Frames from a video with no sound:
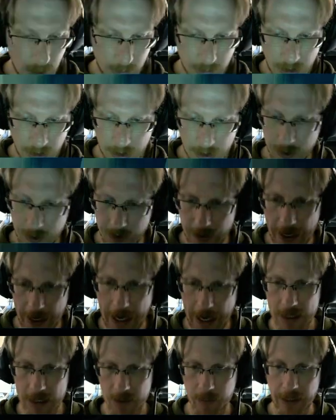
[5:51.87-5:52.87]
mixes
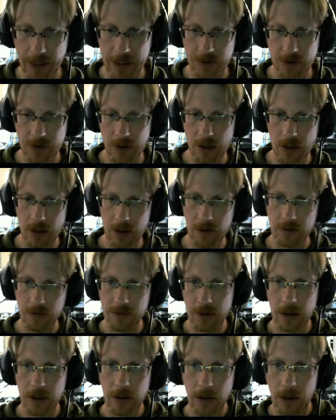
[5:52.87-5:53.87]
aspects of
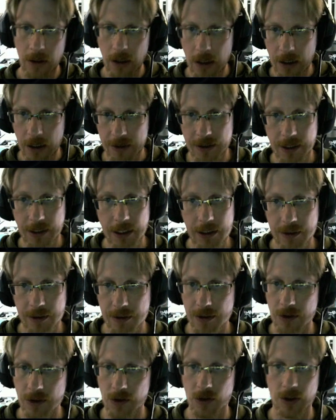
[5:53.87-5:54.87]

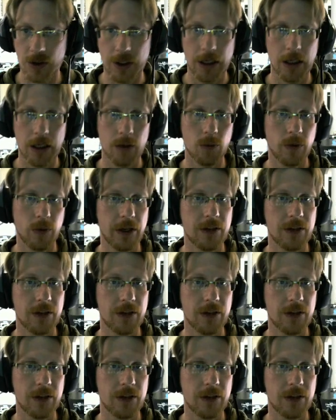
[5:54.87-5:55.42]
TCG with